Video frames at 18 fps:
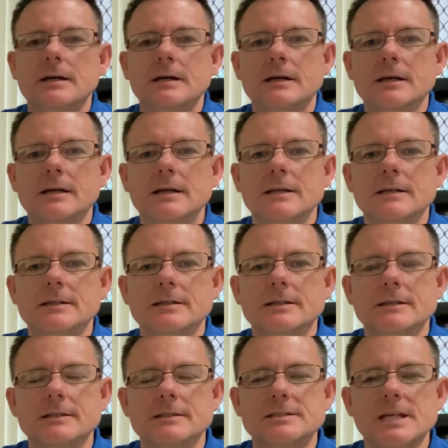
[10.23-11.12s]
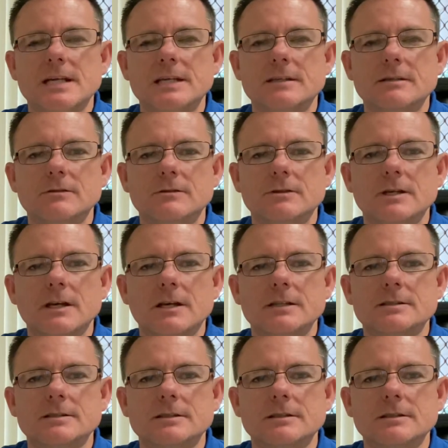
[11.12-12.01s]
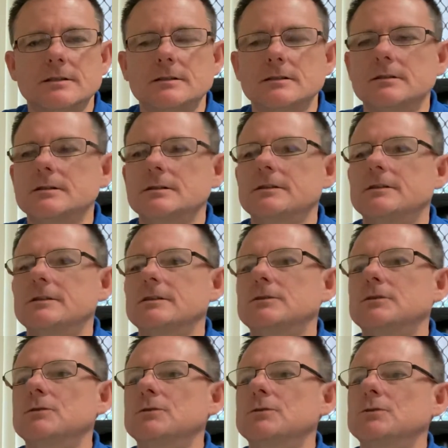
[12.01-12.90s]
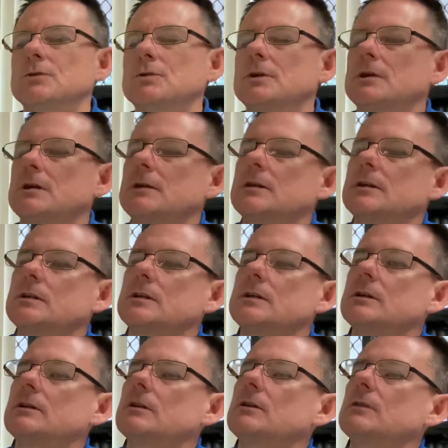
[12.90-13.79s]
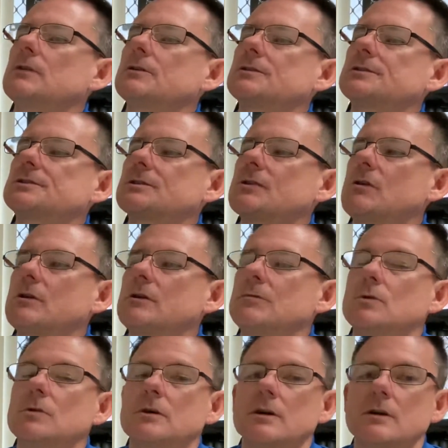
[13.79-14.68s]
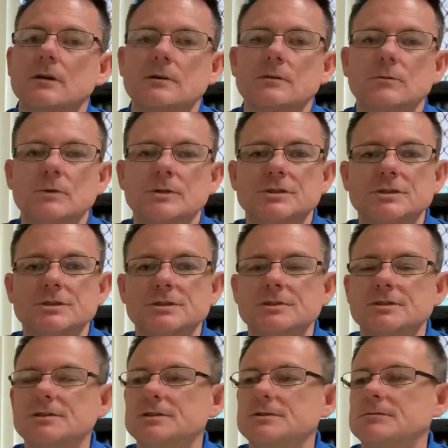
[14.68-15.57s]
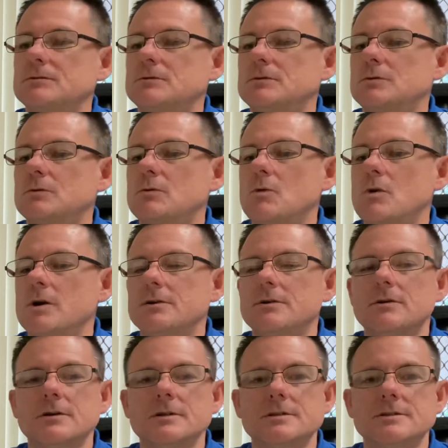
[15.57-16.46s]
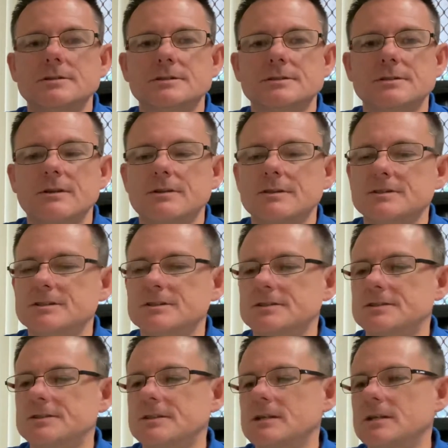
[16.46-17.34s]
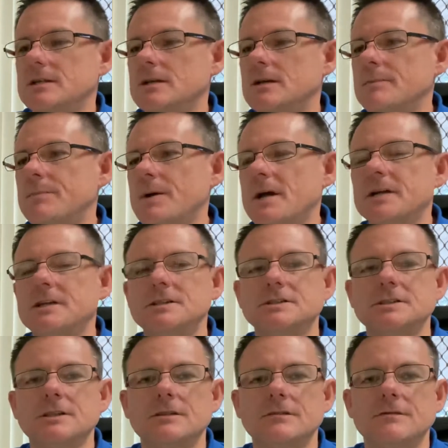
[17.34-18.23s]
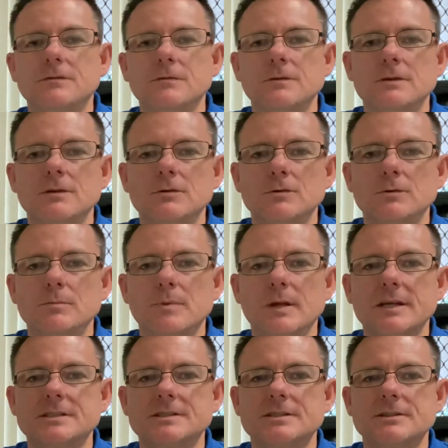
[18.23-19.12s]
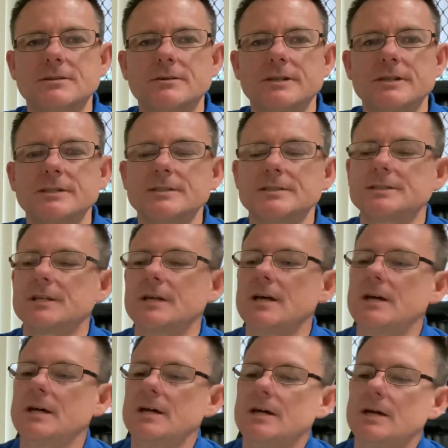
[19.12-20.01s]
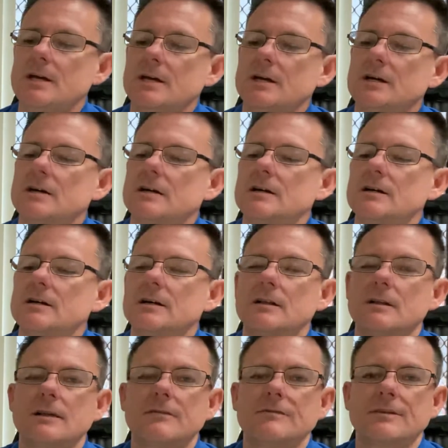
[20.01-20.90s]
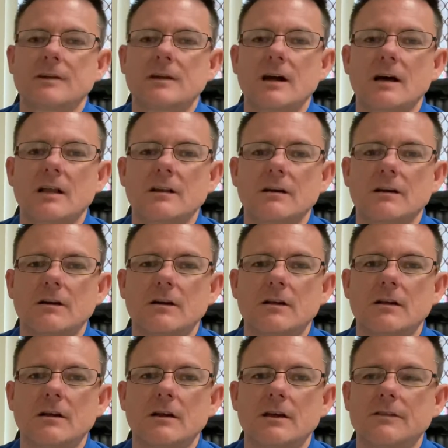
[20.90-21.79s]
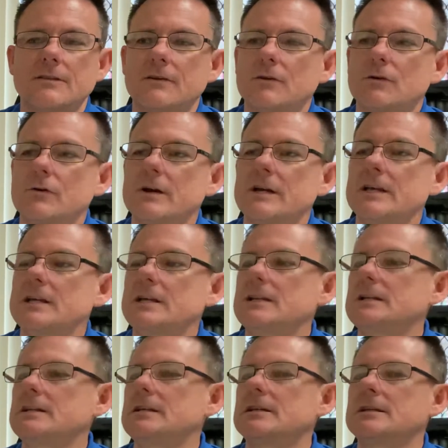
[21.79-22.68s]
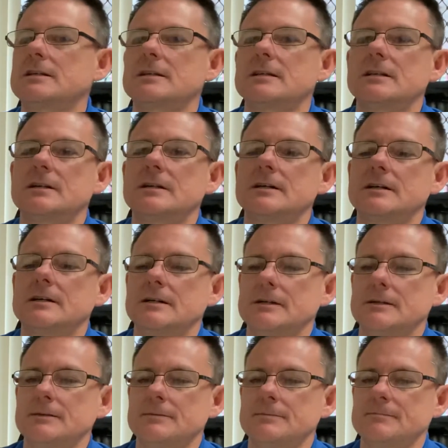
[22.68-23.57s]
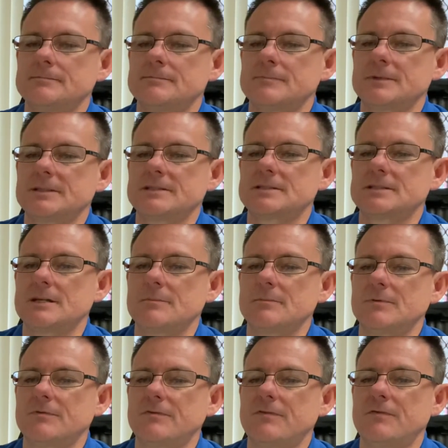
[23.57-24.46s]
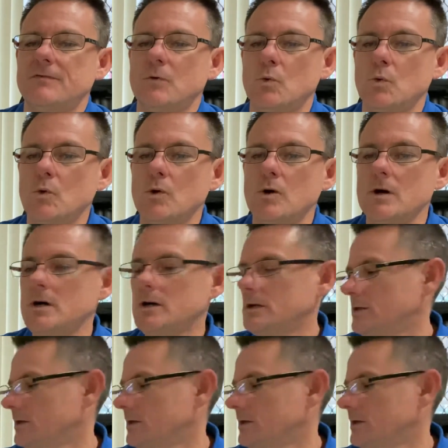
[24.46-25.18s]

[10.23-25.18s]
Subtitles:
and take a look at the new Luke Skywalker, which is quite nice. So this is the packaging for the new Black Series. I love the colour and the green. It's number 4.